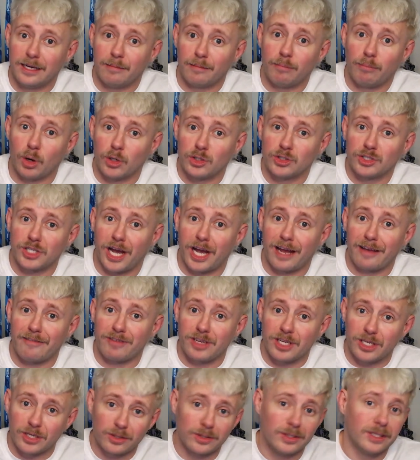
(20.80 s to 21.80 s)
bird's eye
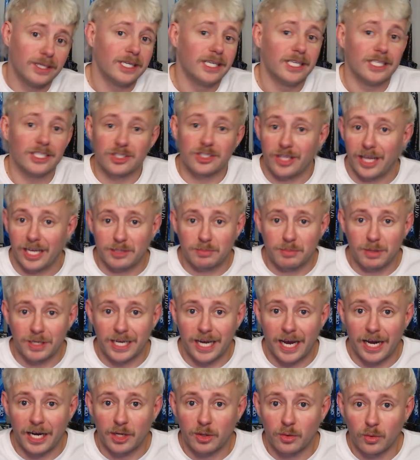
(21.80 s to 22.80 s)
view. So that's been
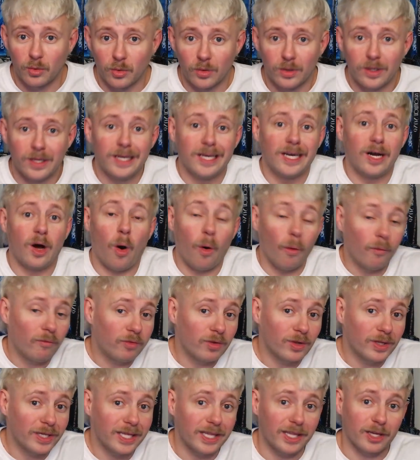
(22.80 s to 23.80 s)
kind of cool.
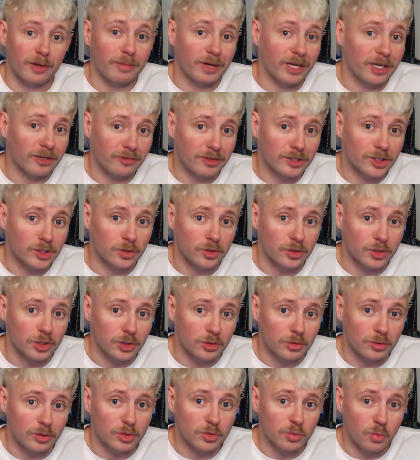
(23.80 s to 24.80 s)
Hopefully they're beneficial to
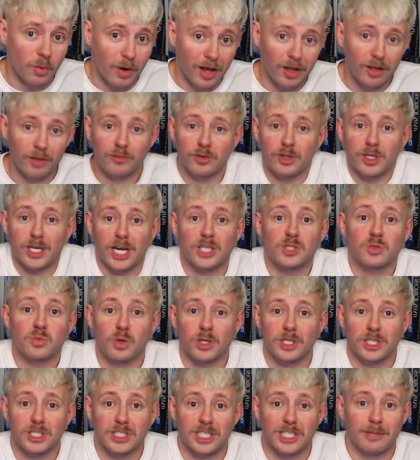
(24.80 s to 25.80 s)
you as well. If you guys
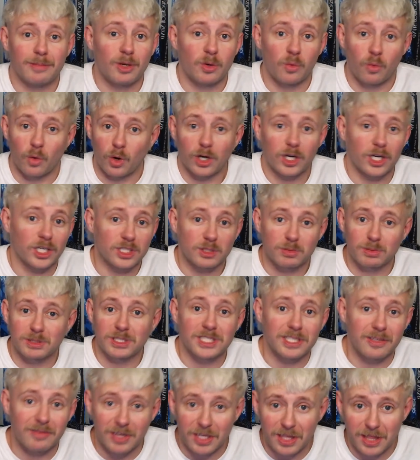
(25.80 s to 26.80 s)
want to see me work on
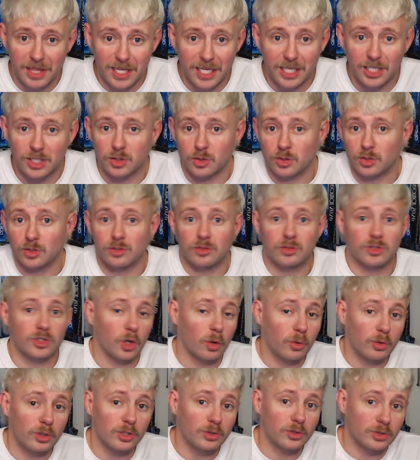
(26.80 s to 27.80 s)
specific things or
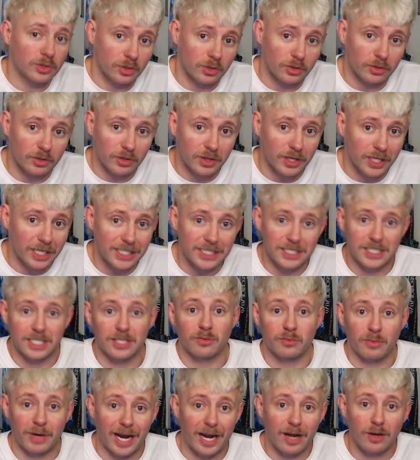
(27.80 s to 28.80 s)
show you certain things
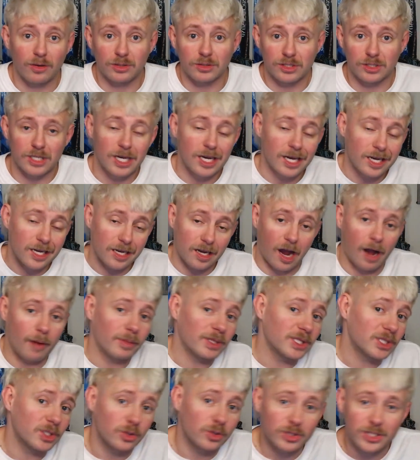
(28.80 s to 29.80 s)
in rounds,
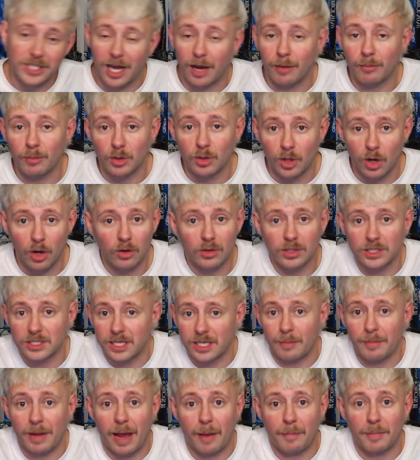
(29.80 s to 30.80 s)
comment those down below, because
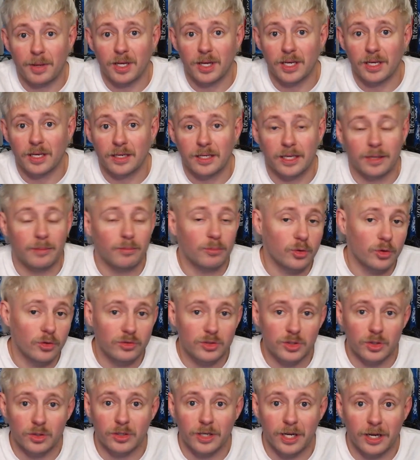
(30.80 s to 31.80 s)
I'm happy to improve
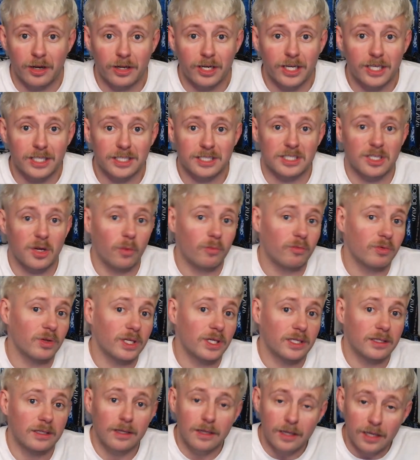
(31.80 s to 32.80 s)
certain areas and
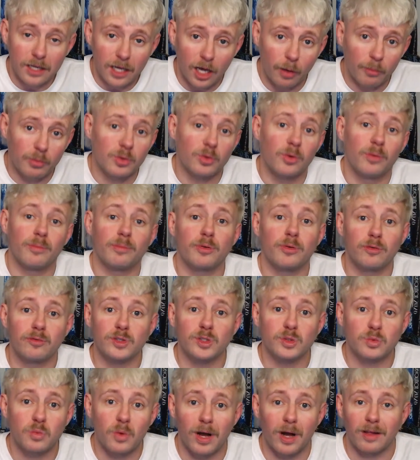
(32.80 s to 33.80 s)
hopefully help you improve
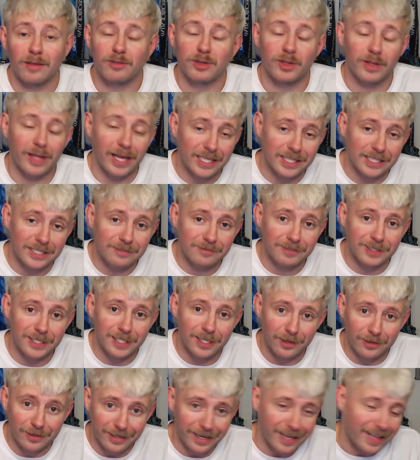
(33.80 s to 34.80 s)
as well. If you like this
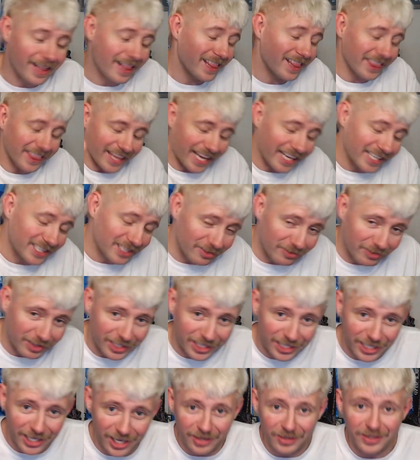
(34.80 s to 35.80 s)
video, like the
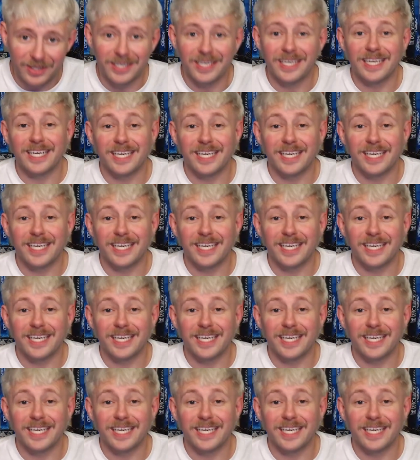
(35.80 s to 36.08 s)
video.